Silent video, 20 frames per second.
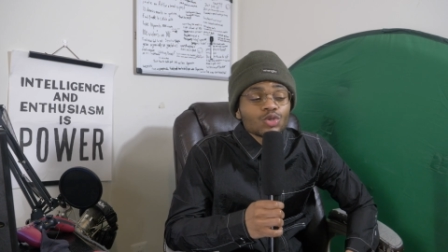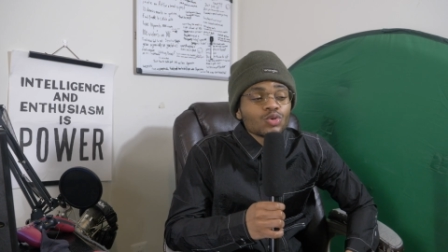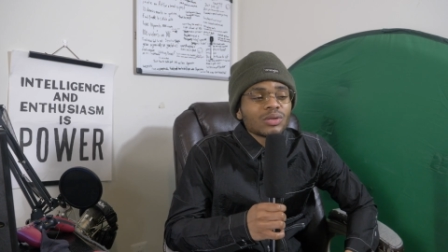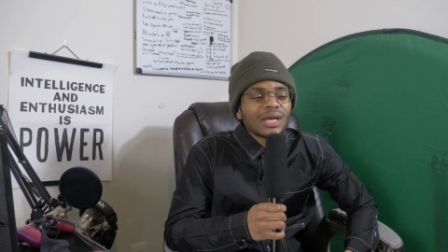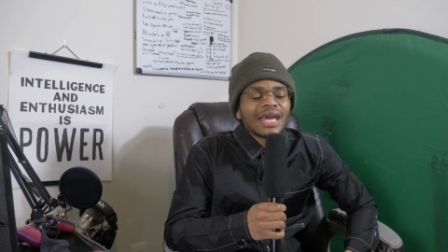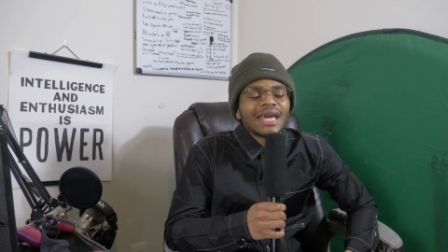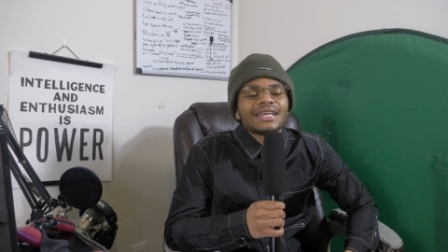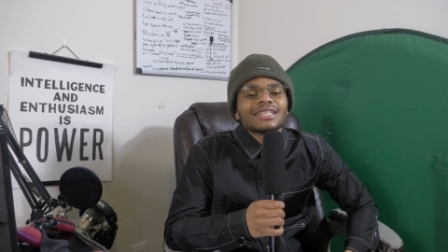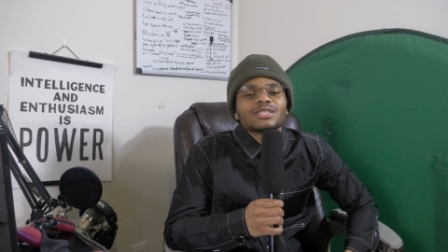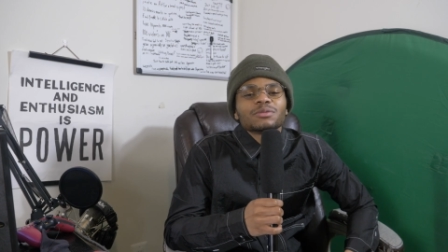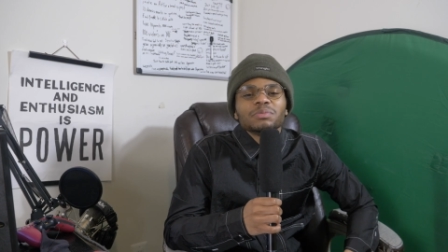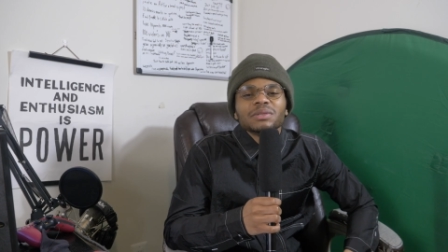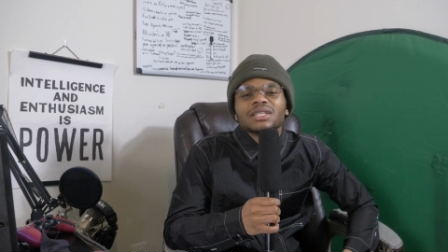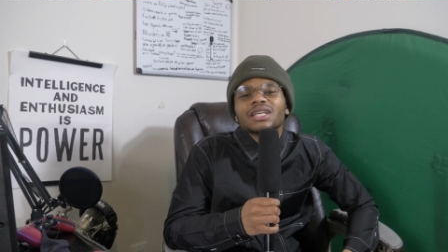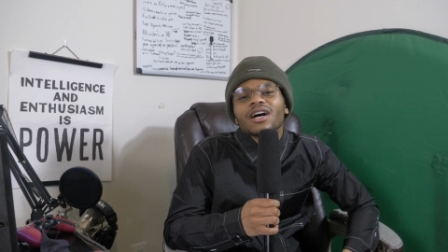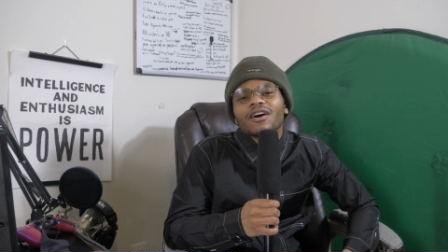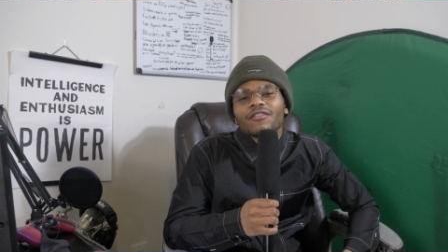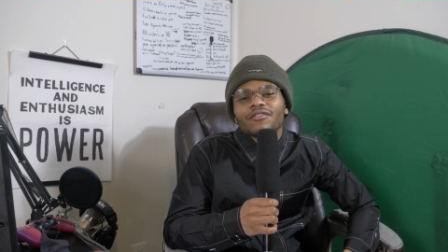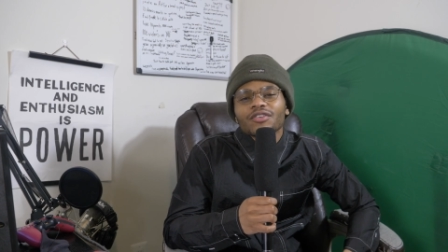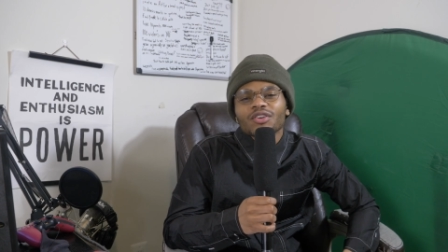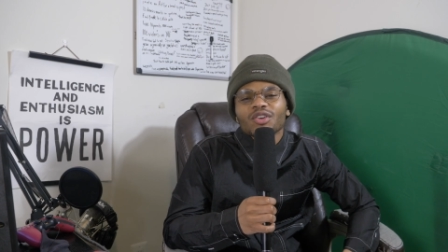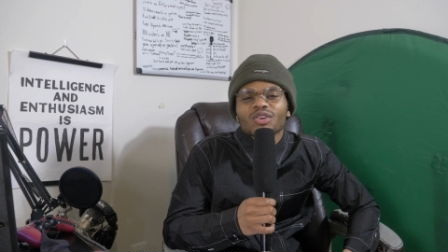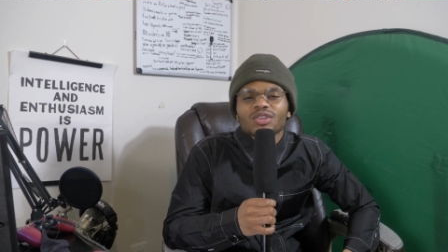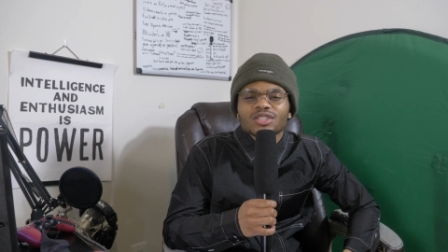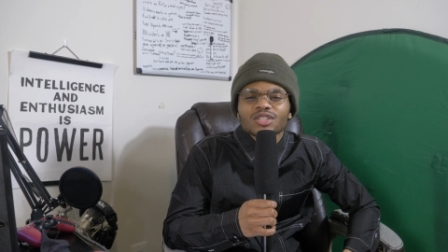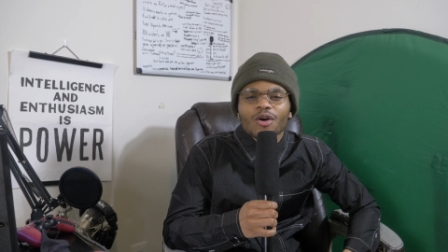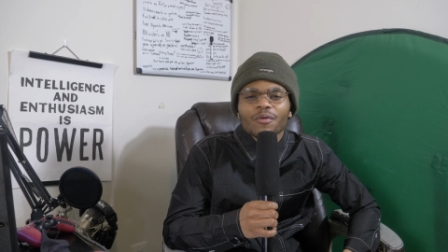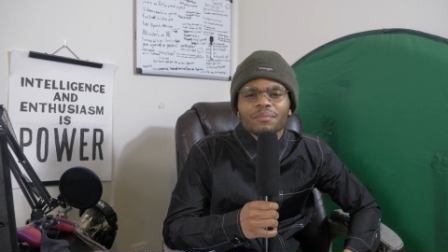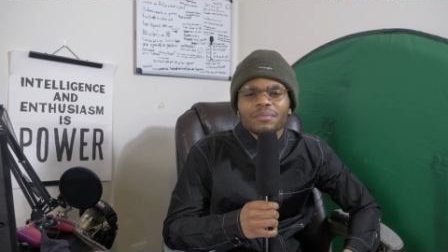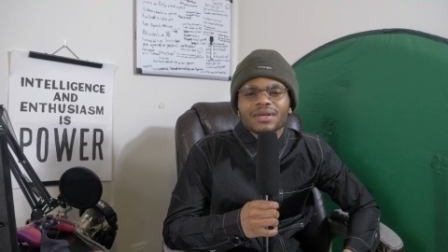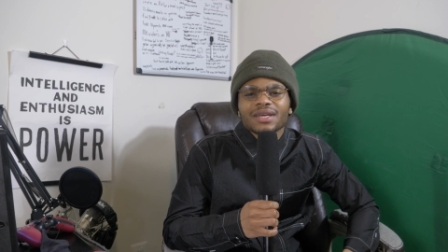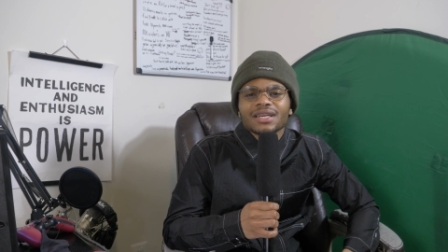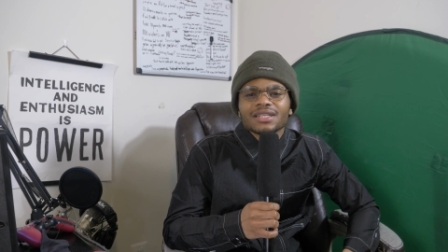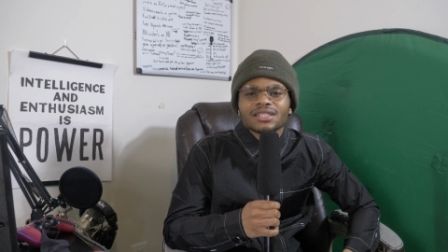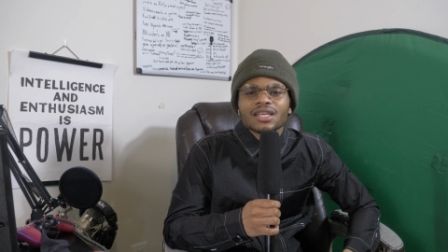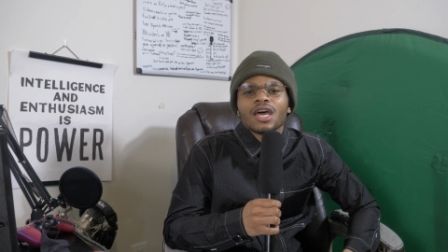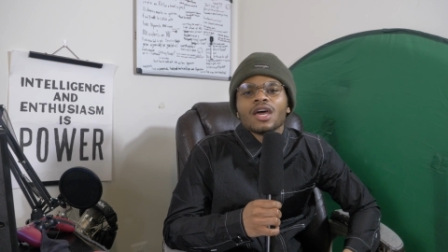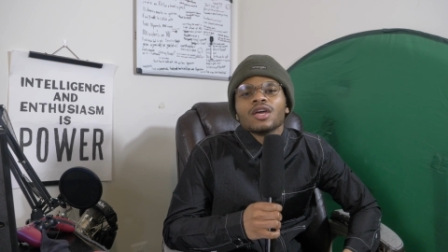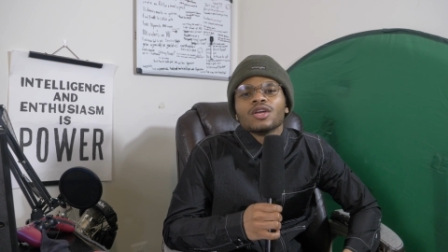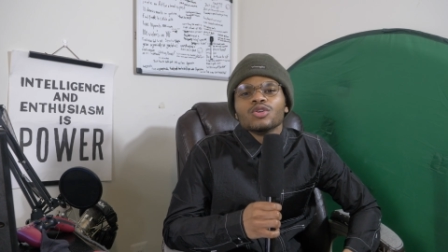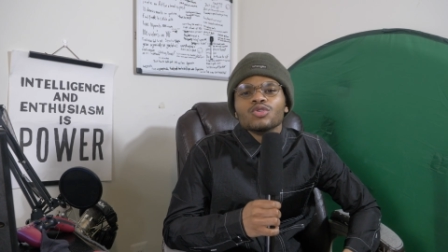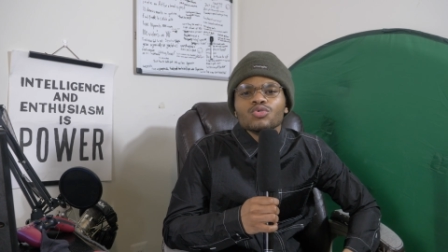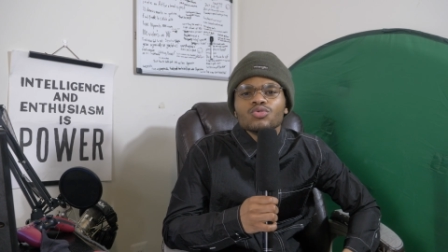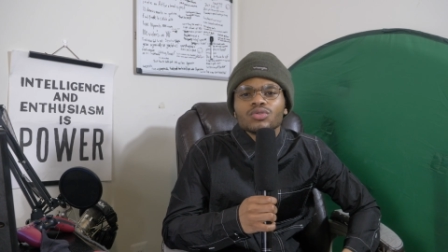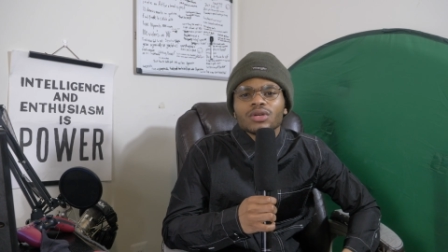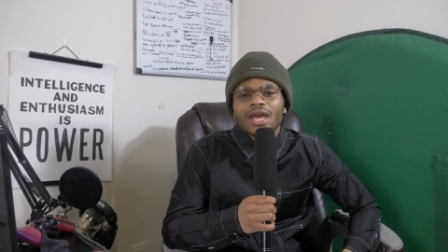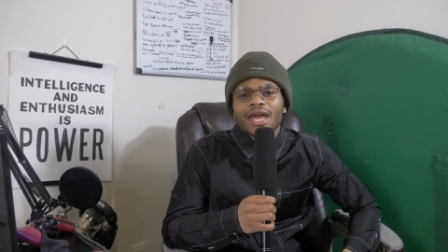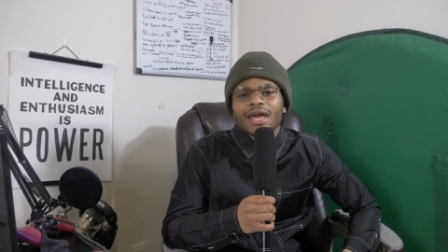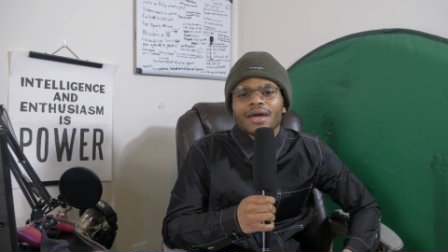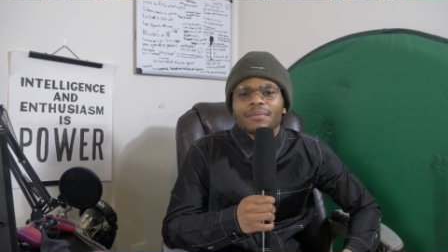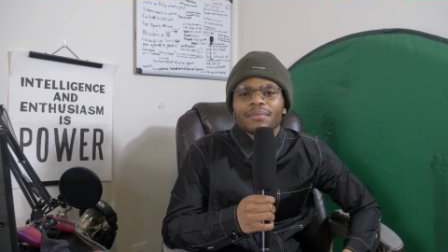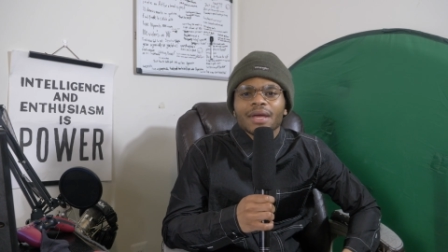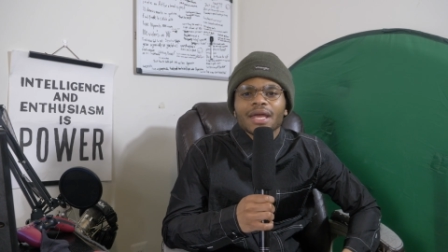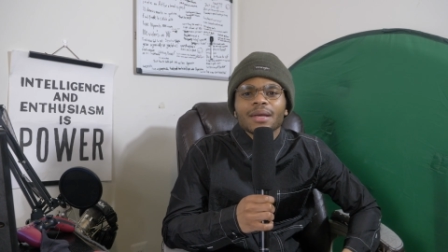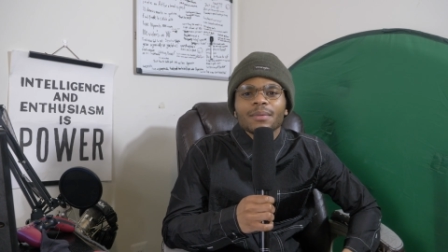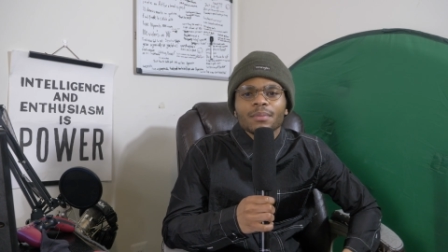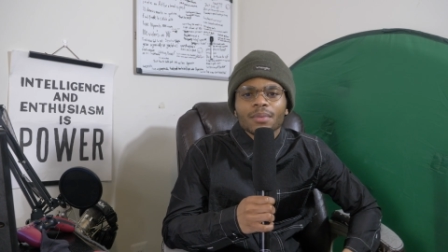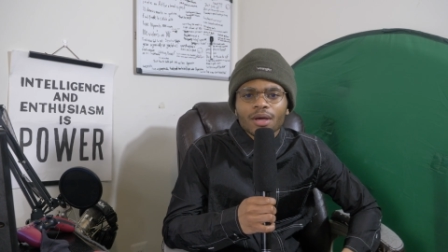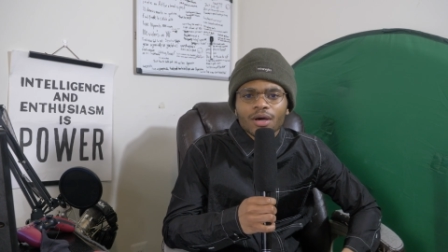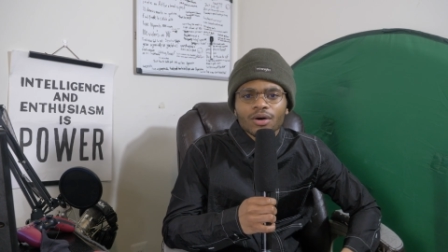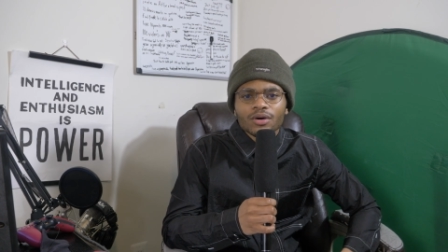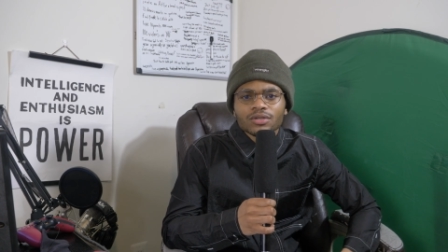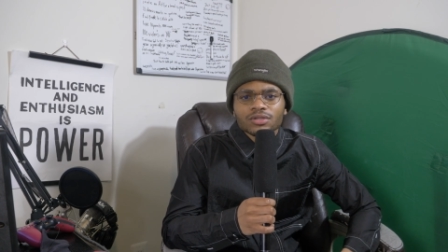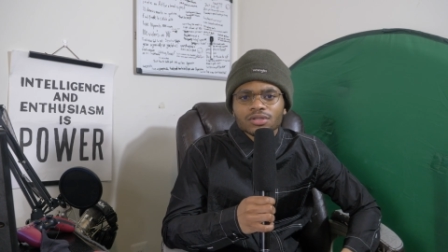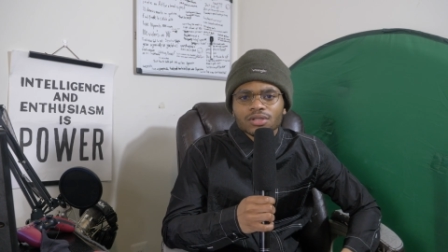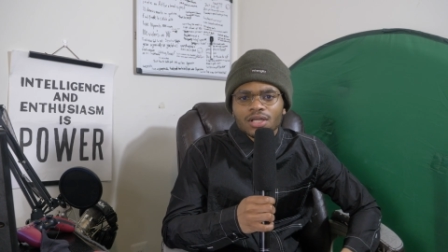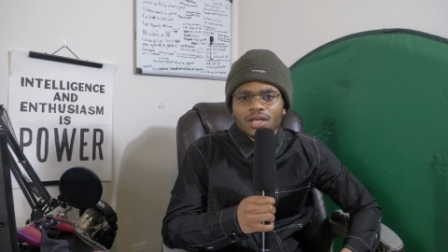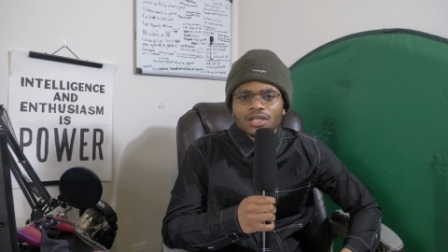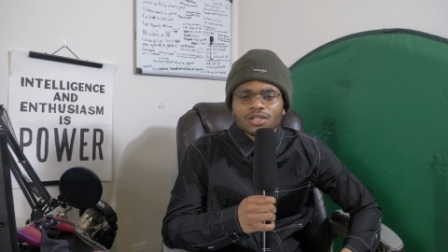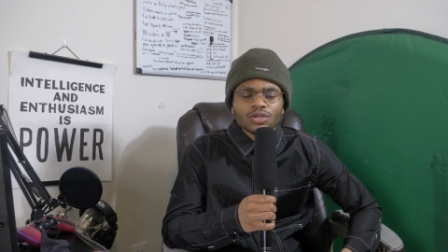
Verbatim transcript: You can't speak up for yourself because you can't pay bills.